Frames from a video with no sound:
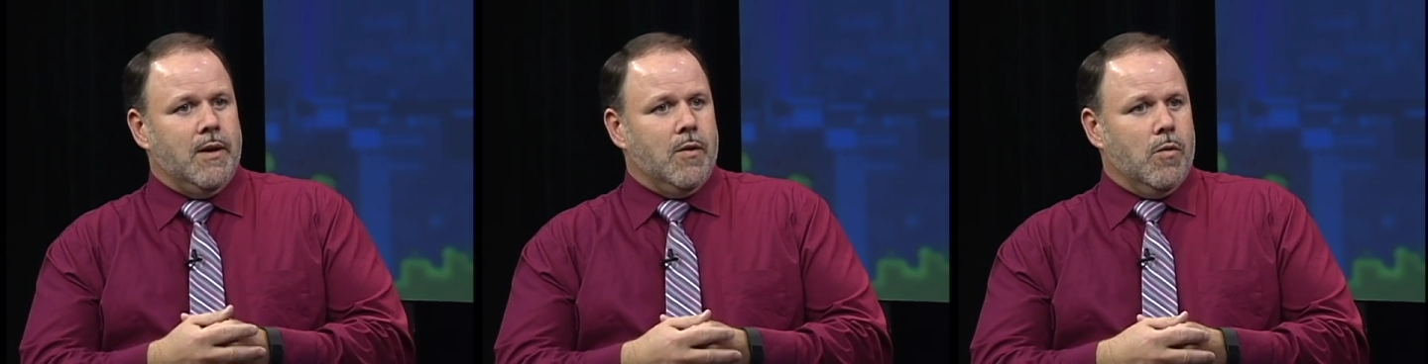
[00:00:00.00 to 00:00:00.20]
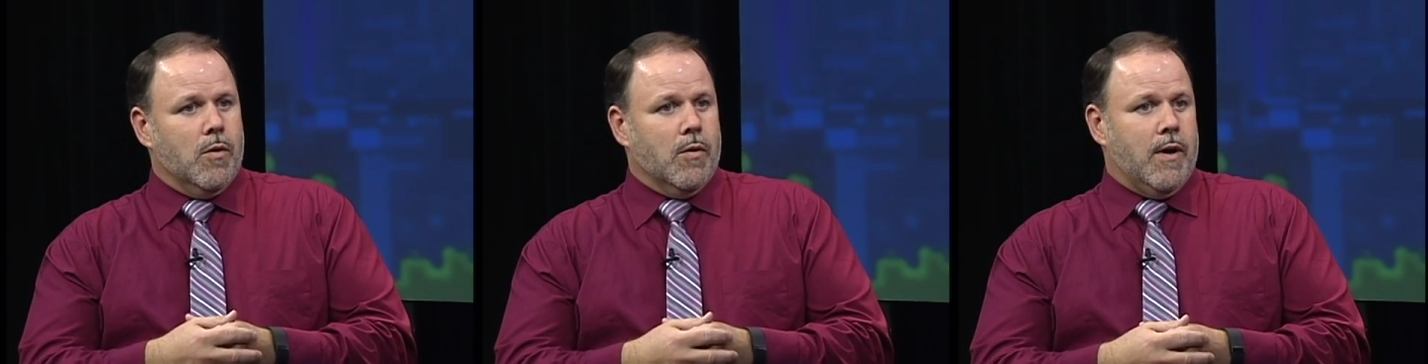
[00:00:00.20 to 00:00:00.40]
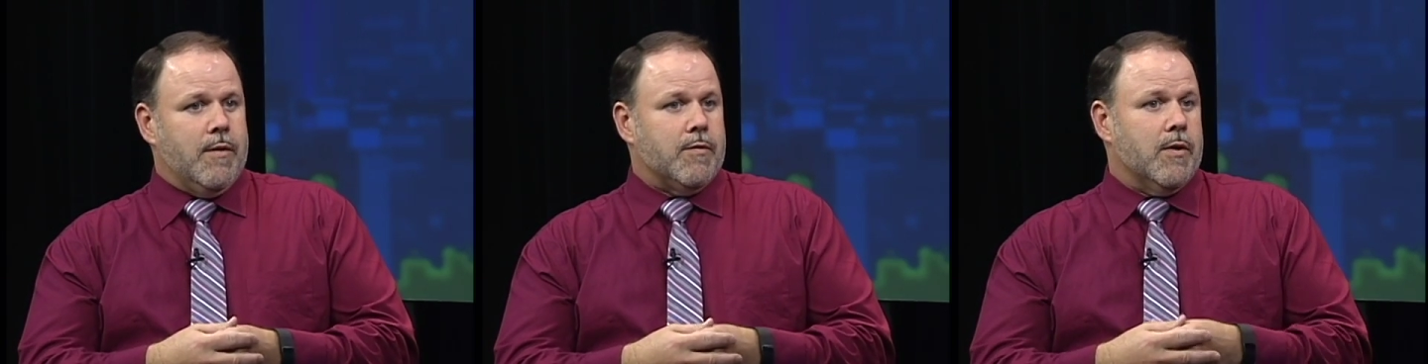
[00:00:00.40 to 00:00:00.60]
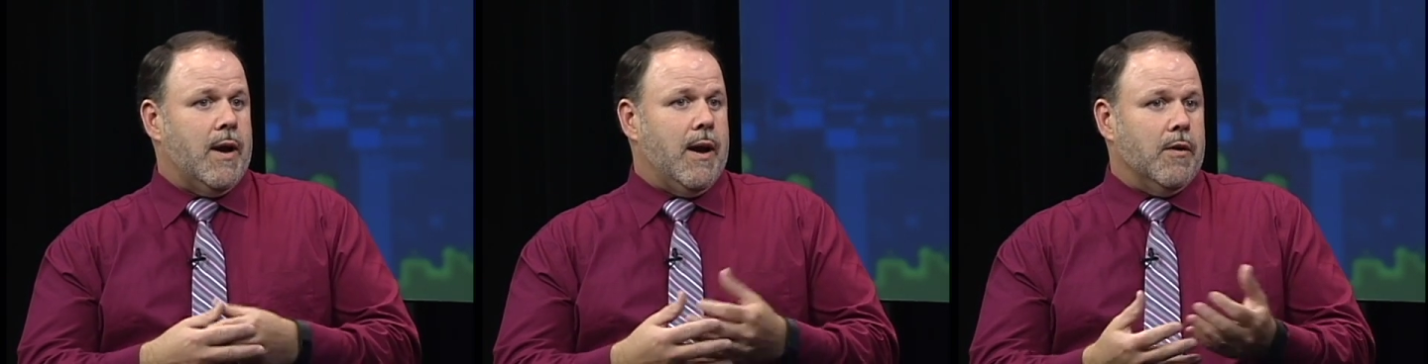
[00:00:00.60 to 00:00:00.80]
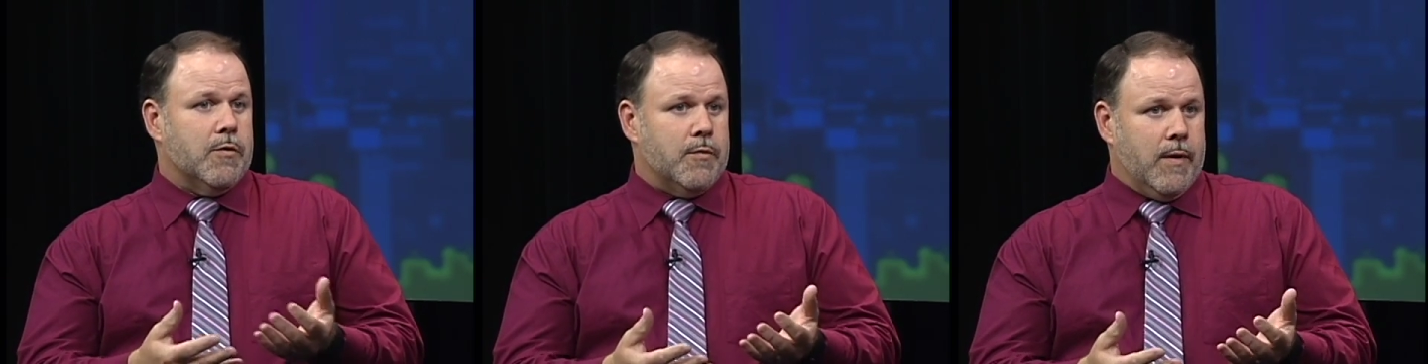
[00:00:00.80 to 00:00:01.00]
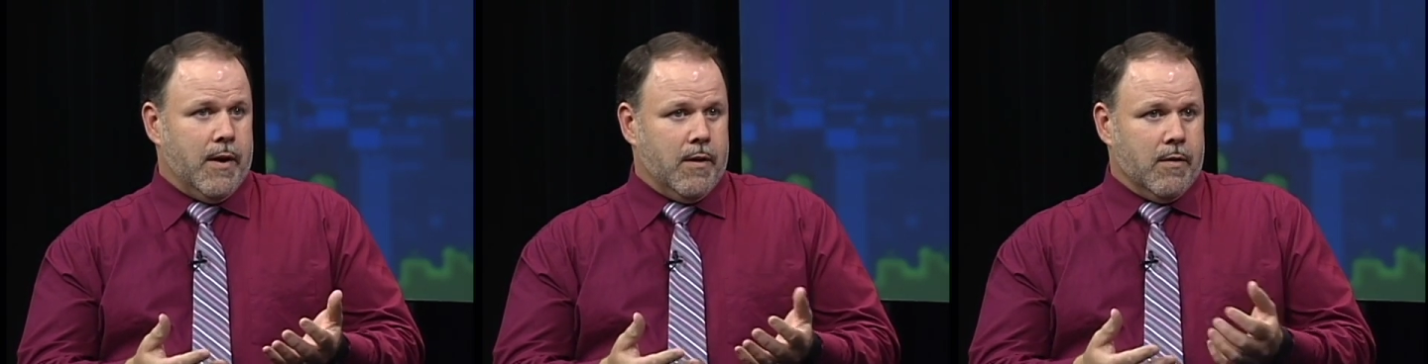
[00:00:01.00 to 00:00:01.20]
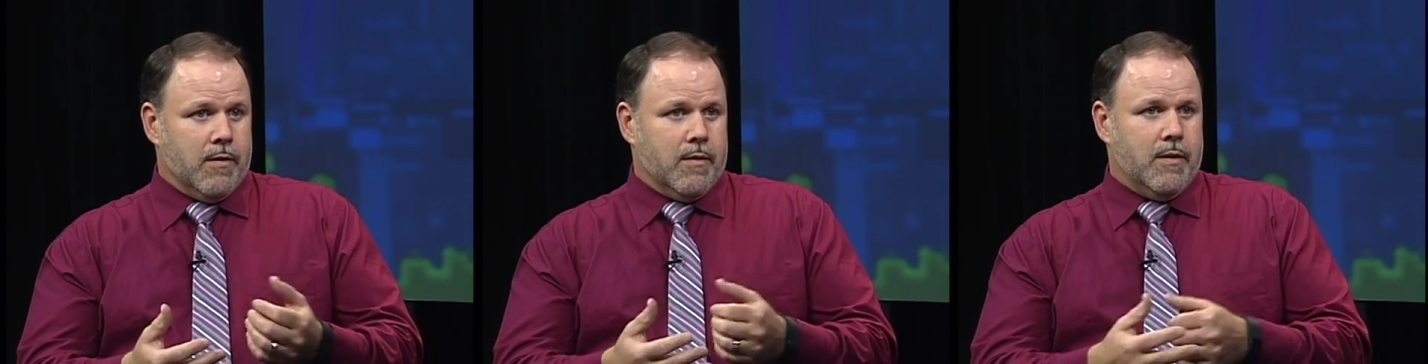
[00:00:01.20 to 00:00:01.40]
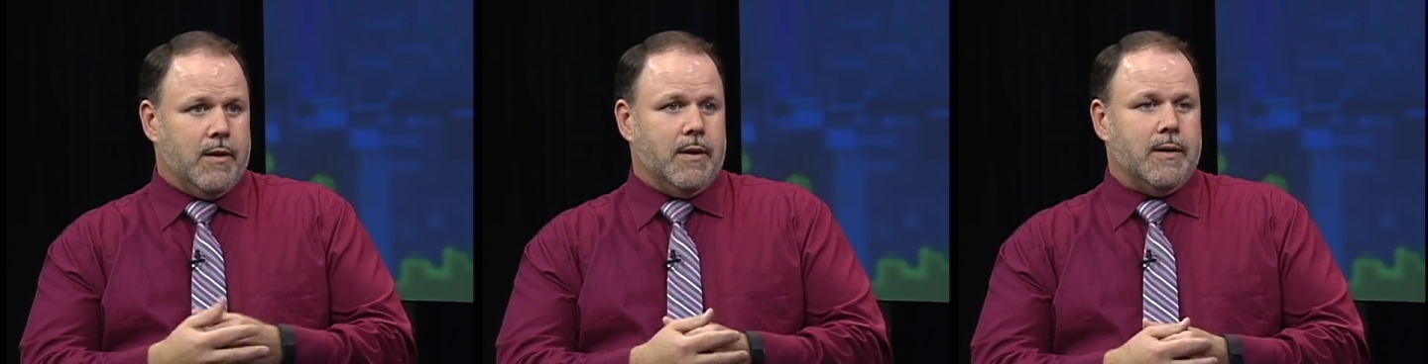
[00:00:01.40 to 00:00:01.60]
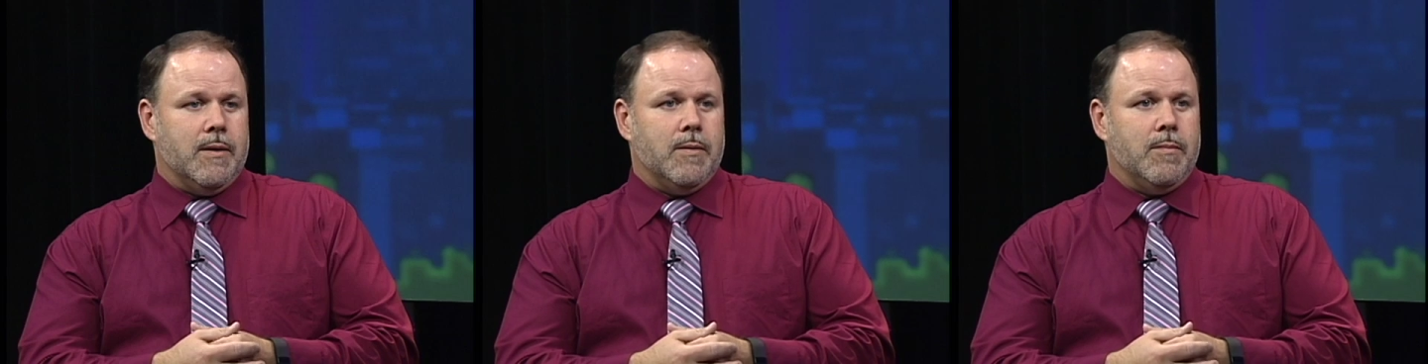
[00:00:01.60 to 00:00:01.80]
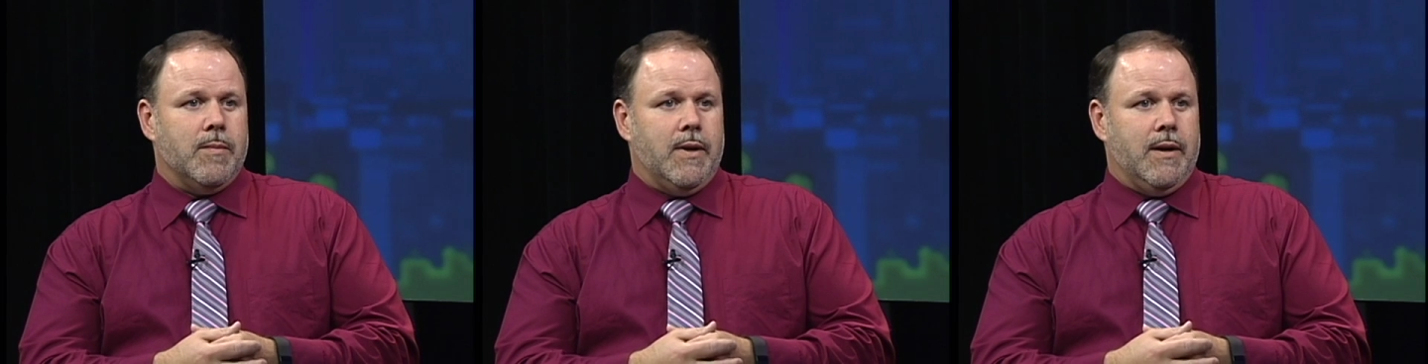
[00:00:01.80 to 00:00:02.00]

or after a house fire. Um,